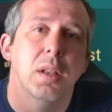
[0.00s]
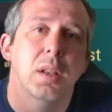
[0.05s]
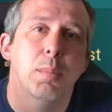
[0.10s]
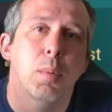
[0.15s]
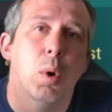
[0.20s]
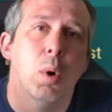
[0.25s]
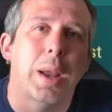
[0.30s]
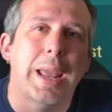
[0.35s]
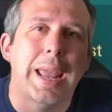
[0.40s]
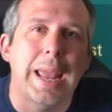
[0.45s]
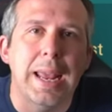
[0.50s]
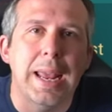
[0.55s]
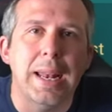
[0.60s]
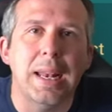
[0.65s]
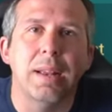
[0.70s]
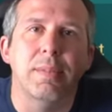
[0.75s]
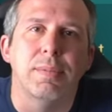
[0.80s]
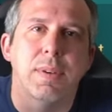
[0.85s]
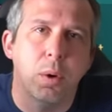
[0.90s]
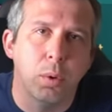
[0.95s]
the more
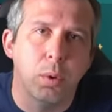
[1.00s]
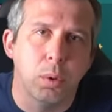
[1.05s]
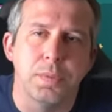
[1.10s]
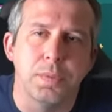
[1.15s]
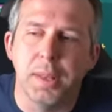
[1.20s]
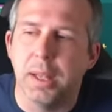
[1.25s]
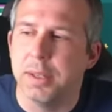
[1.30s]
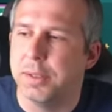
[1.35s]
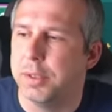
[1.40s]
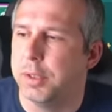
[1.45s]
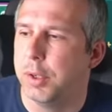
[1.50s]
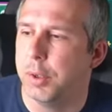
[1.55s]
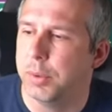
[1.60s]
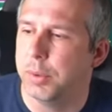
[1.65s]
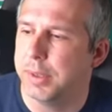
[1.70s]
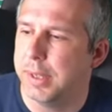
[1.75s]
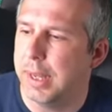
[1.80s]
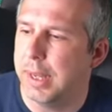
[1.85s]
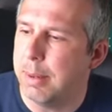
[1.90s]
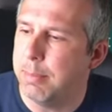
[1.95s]
healing Vogoth does to
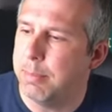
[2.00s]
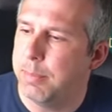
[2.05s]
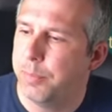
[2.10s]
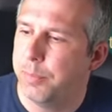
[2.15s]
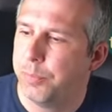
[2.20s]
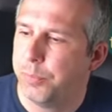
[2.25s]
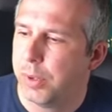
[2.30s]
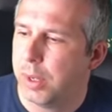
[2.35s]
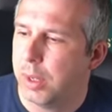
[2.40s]
your team.